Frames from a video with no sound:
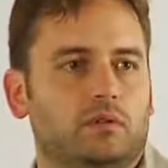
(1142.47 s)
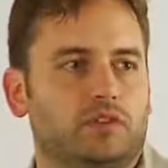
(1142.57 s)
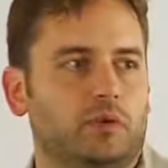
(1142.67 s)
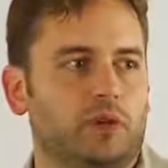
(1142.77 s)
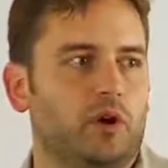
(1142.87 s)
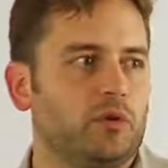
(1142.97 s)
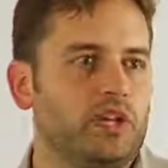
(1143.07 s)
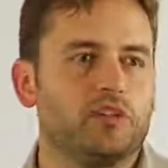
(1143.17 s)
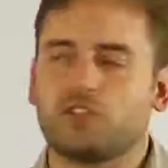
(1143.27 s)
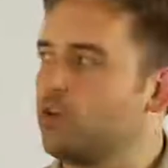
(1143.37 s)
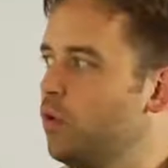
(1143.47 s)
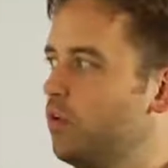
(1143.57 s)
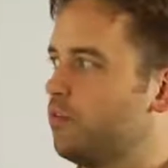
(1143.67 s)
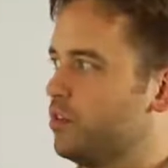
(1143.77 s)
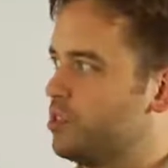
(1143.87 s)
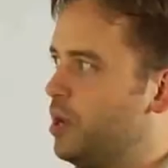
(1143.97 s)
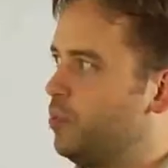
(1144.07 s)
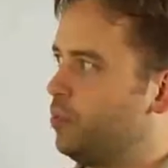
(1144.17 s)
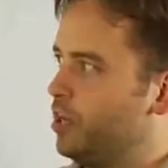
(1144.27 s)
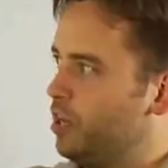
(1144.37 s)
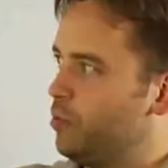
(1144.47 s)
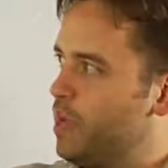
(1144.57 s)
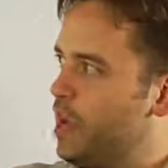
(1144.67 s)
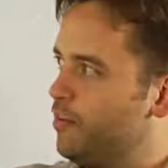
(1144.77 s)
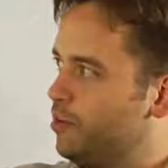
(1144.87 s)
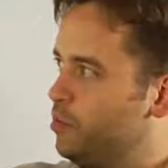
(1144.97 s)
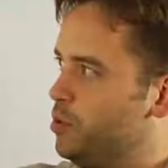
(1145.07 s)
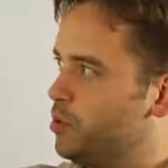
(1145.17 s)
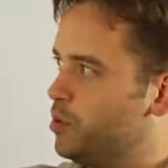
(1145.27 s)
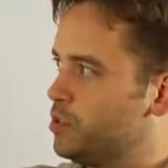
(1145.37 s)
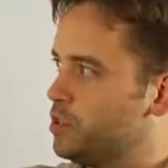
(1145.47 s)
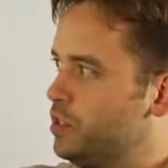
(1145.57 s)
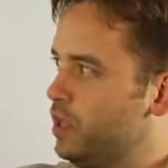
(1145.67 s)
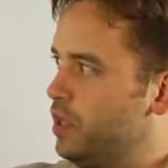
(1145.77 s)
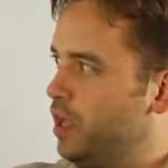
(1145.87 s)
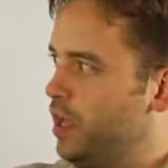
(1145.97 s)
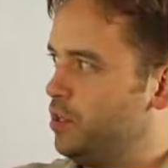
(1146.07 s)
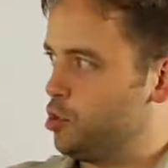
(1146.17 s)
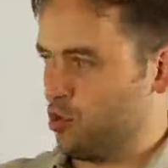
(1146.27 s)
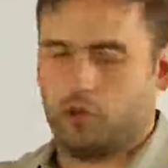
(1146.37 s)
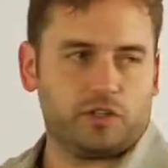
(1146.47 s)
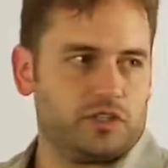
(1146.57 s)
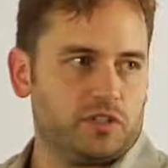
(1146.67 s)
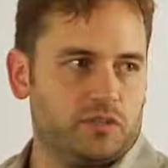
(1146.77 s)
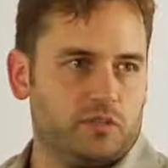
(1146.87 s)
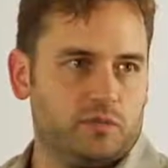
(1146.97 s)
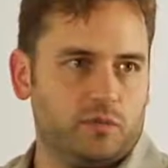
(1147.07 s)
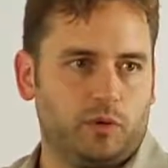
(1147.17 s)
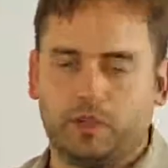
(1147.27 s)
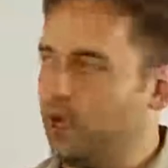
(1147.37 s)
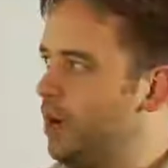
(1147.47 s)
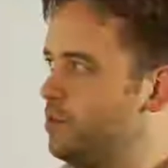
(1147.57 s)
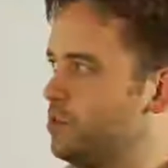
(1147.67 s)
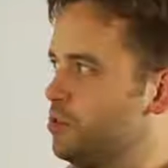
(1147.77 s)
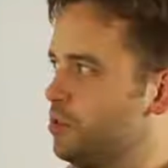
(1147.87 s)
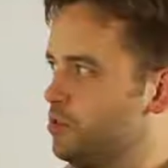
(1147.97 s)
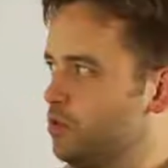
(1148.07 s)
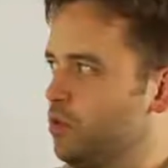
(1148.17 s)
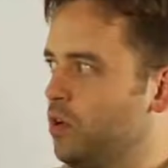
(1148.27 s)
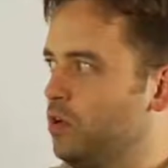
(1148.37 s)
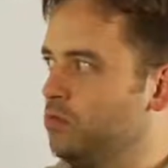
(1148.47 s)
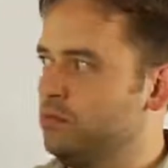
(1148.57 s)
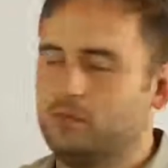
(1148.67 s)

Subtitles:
So we don't need to store, for example, here we have computers and shirts. Well, we obviously wouldn't want